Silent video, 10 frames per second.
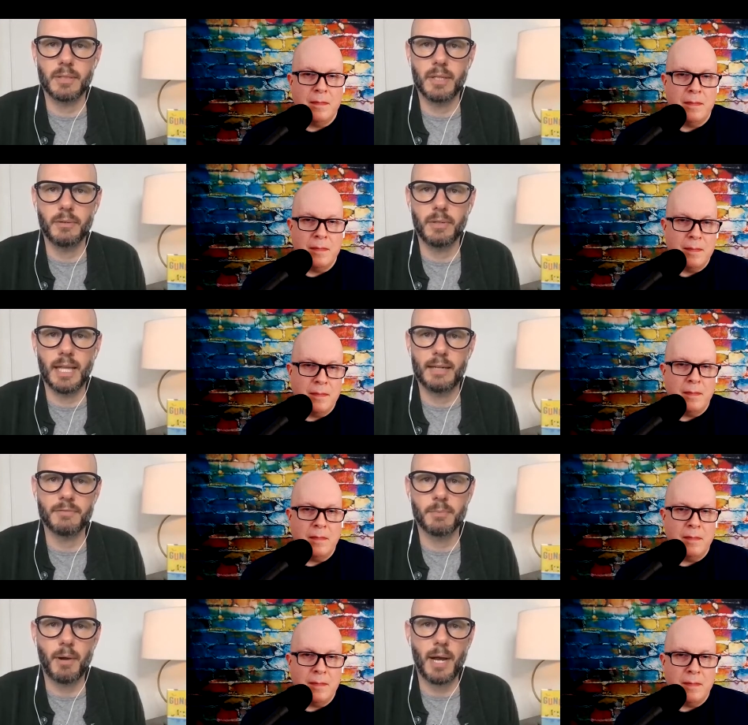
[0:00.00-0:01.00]
Speaker 1: you know, a lot of
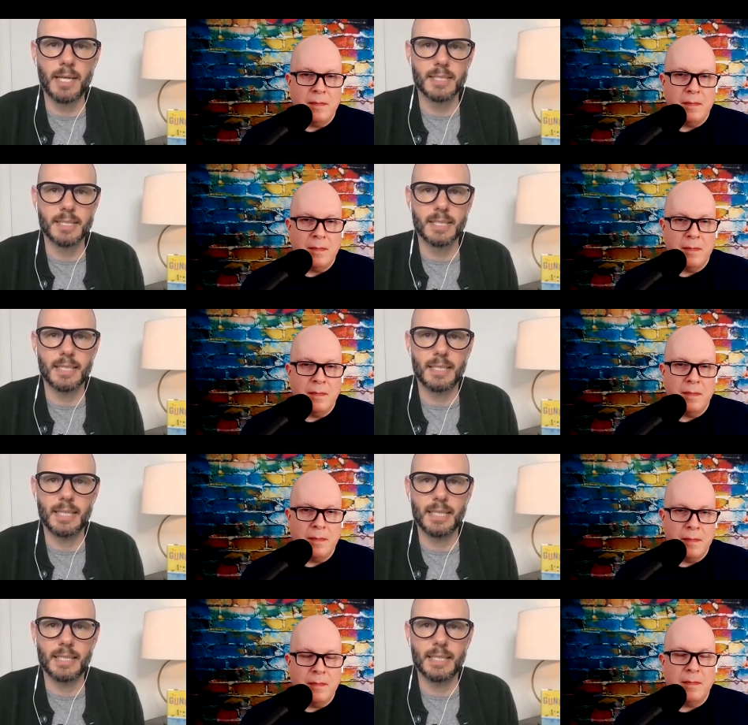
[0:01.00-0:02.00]
surprises. And,
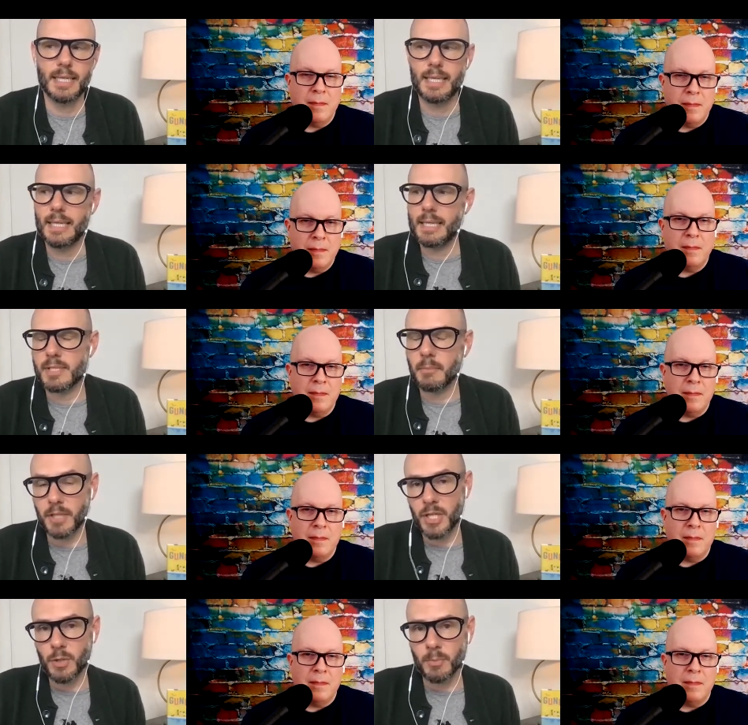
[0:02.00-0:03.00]
and, some of the
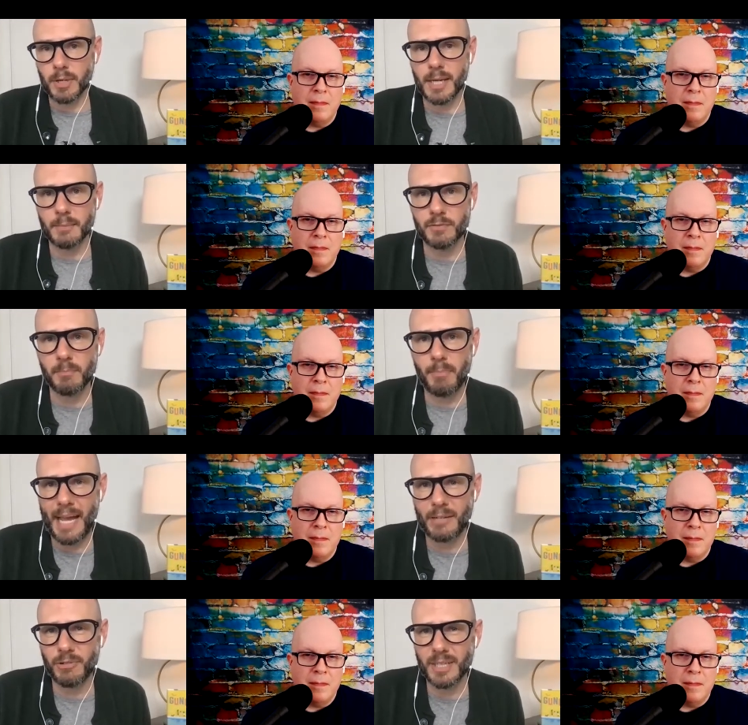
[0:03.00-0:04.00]
humor comes from
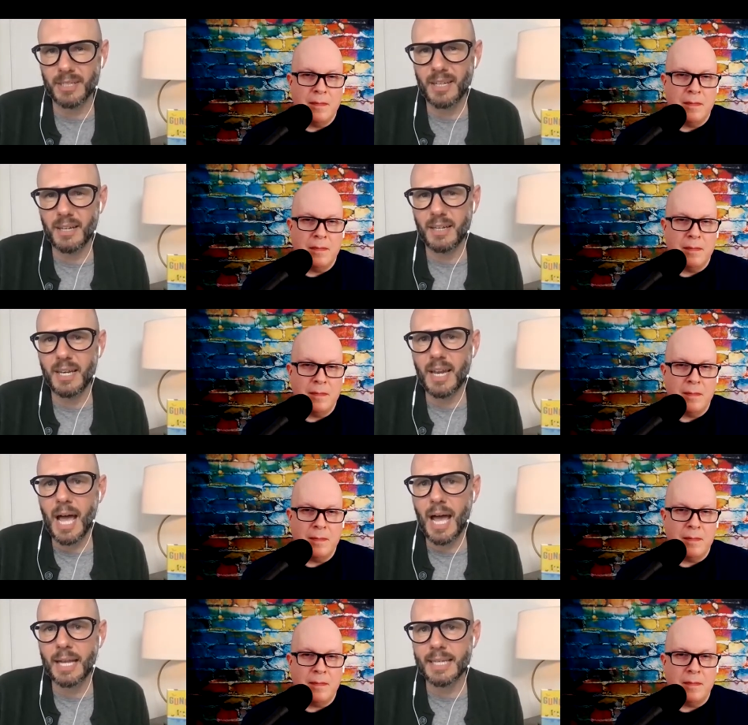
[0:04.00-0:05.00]
Patrick
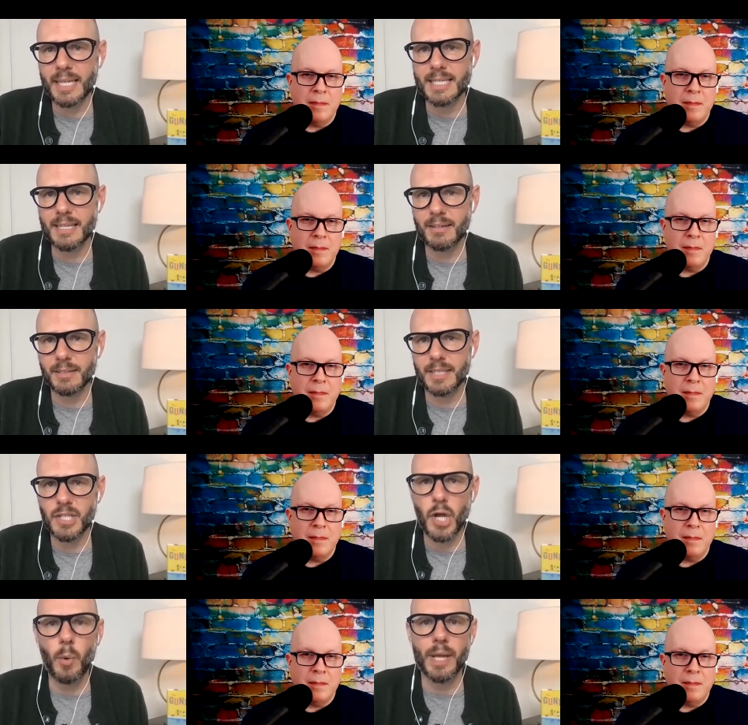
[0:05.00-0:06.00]
not necessarily
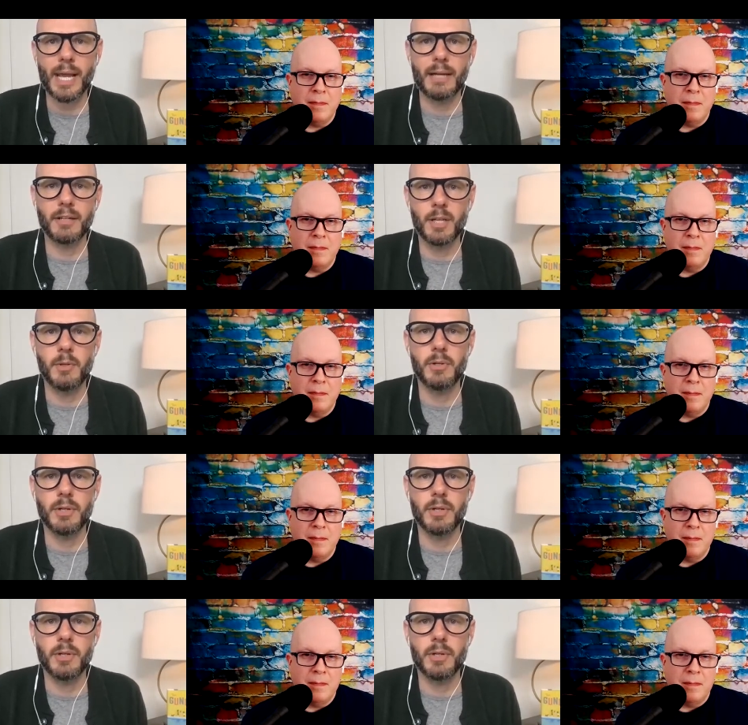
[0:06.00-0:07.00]
knowing how to
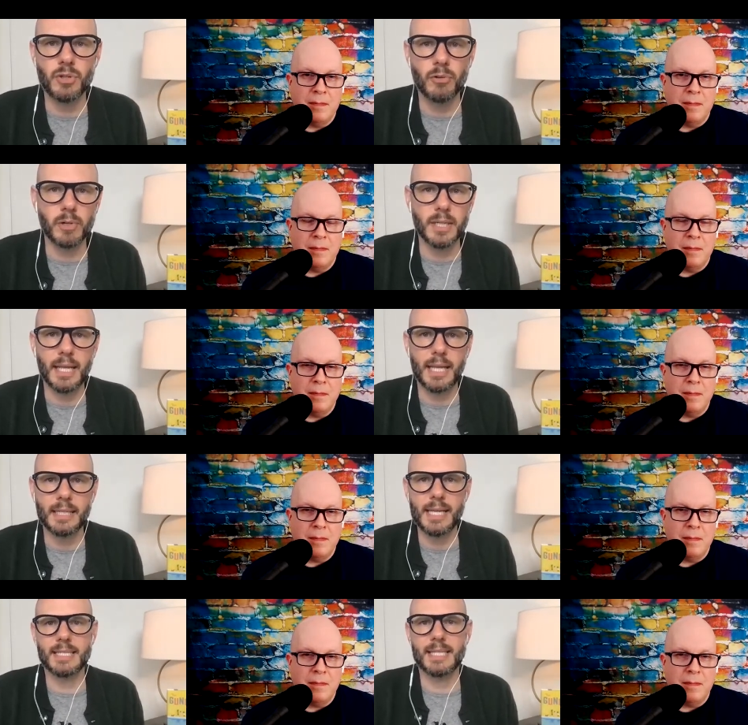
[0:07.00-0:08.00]
communicate with children. And, and,
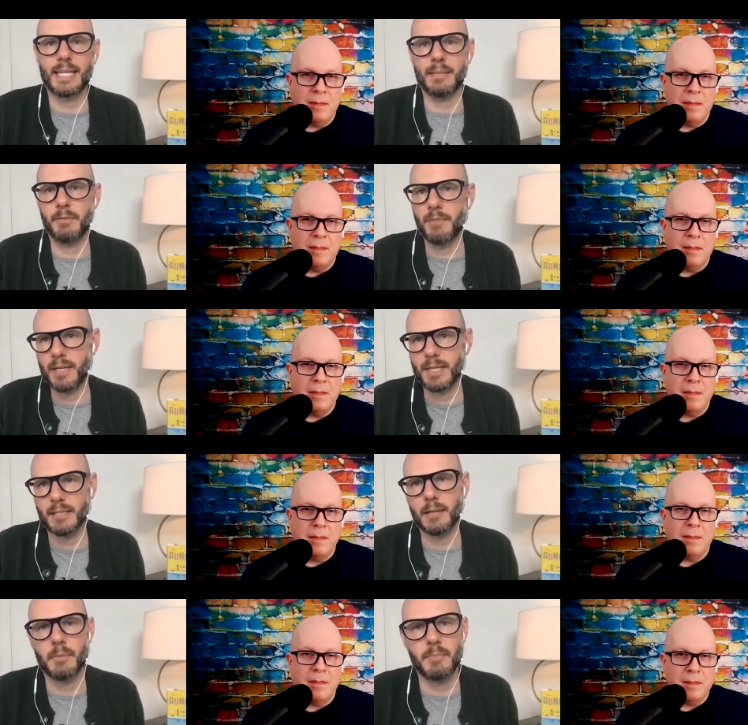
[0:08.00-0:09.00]
yes, that can be funny and there
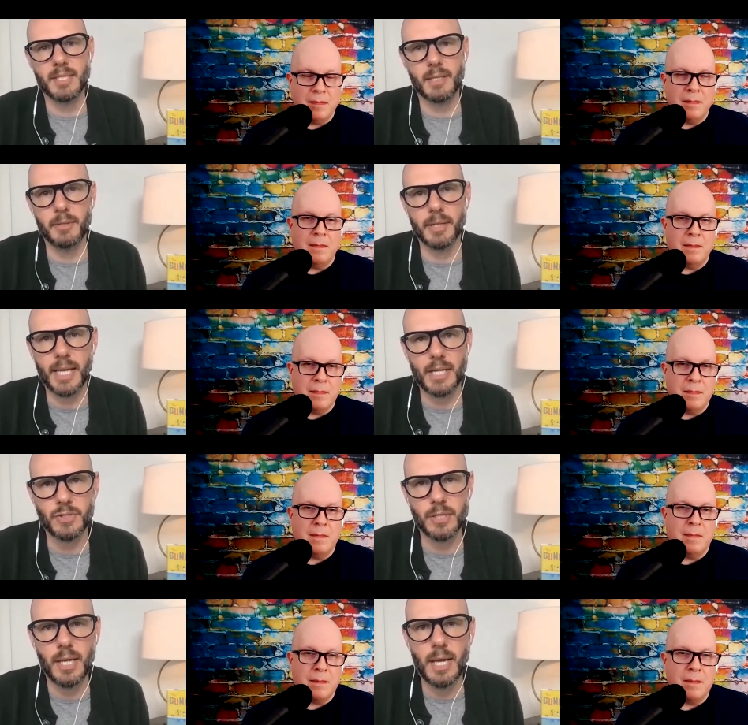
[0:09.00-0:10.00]
can be
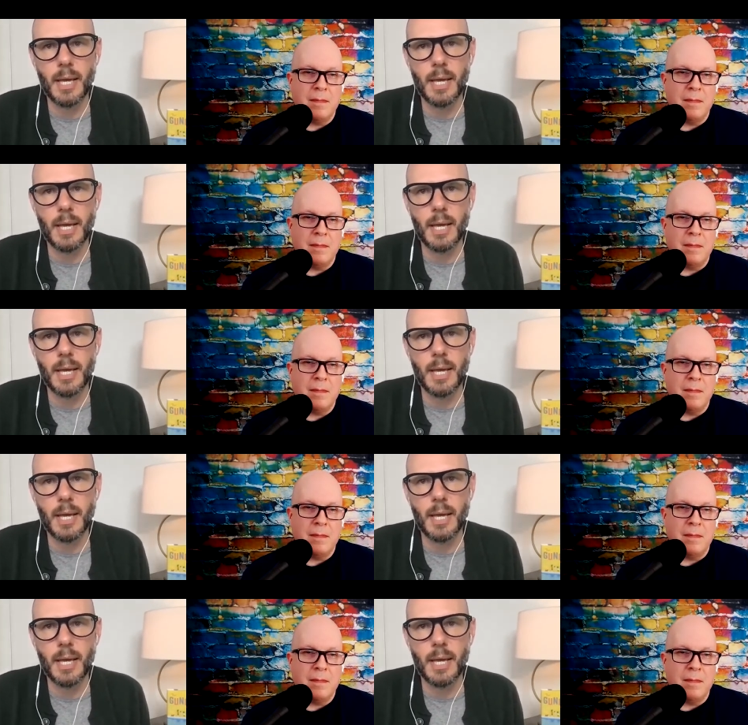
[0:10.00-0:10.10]
miscommunication